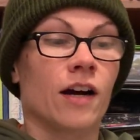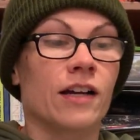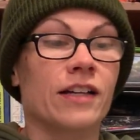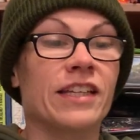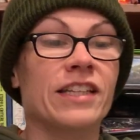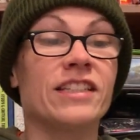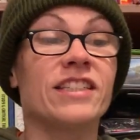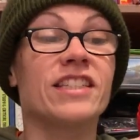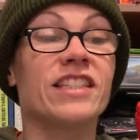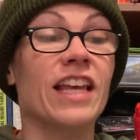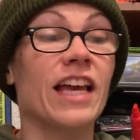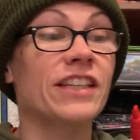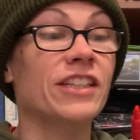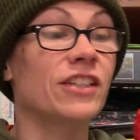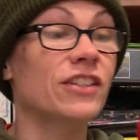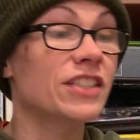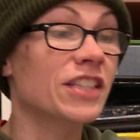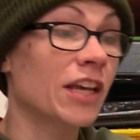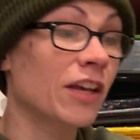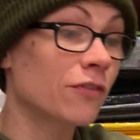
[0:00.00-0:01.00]

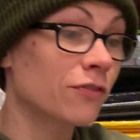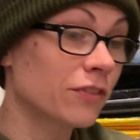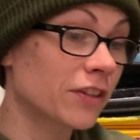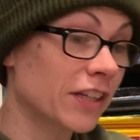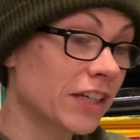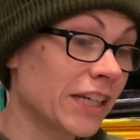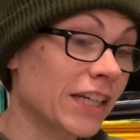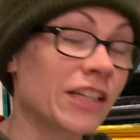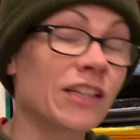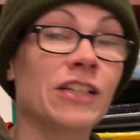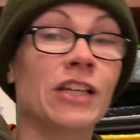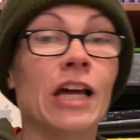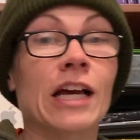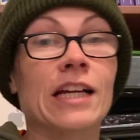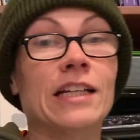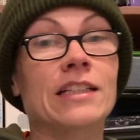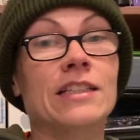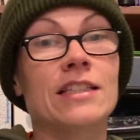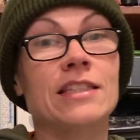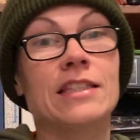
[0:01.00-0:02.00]
consecutively,
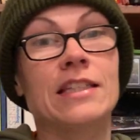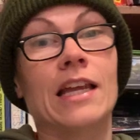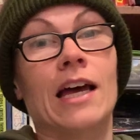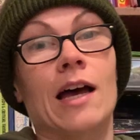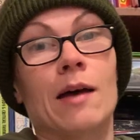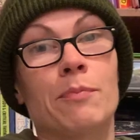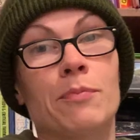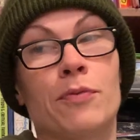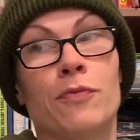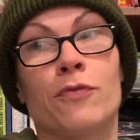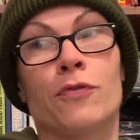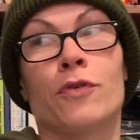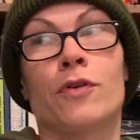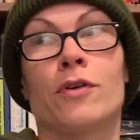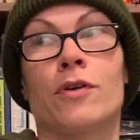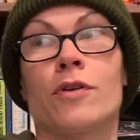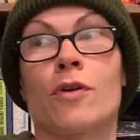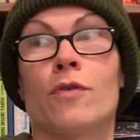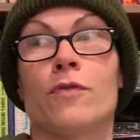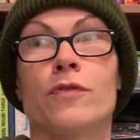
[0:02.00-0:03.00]
nonstop,
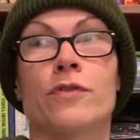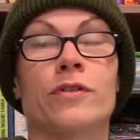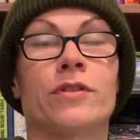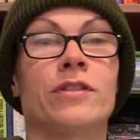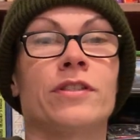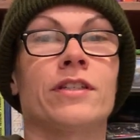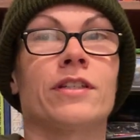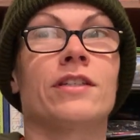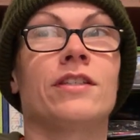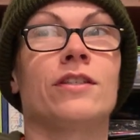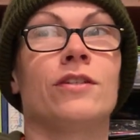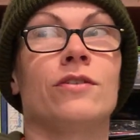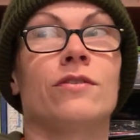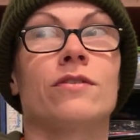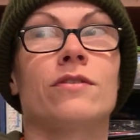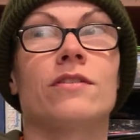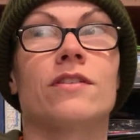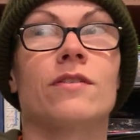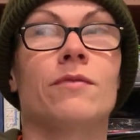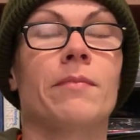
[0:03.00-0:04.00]
for over 6
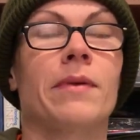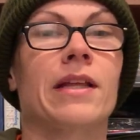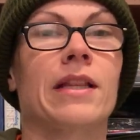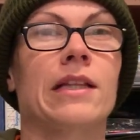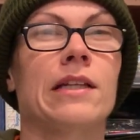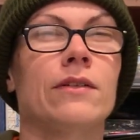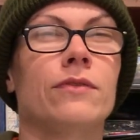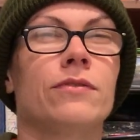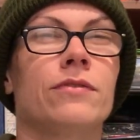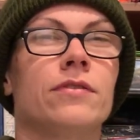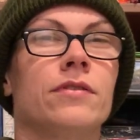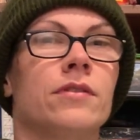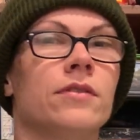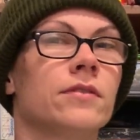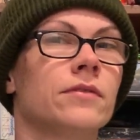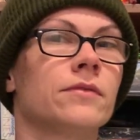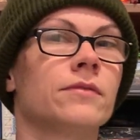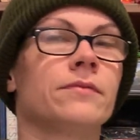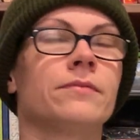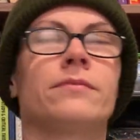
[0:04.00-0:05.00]
years of my
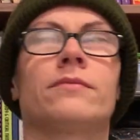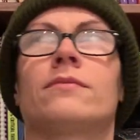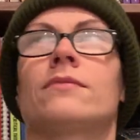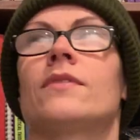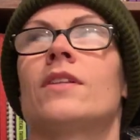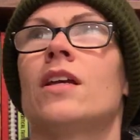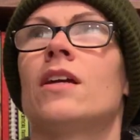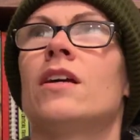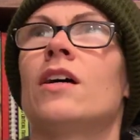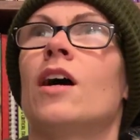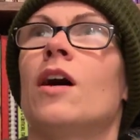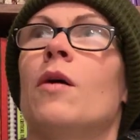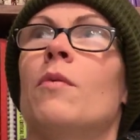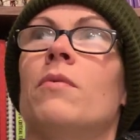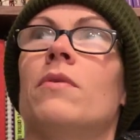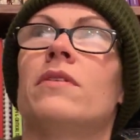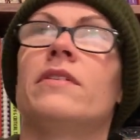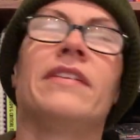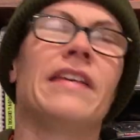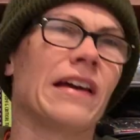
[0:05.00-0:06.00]
life.
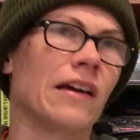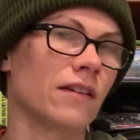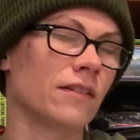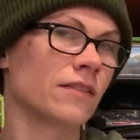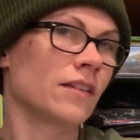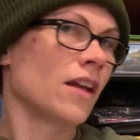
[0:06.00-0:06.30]
Yeah.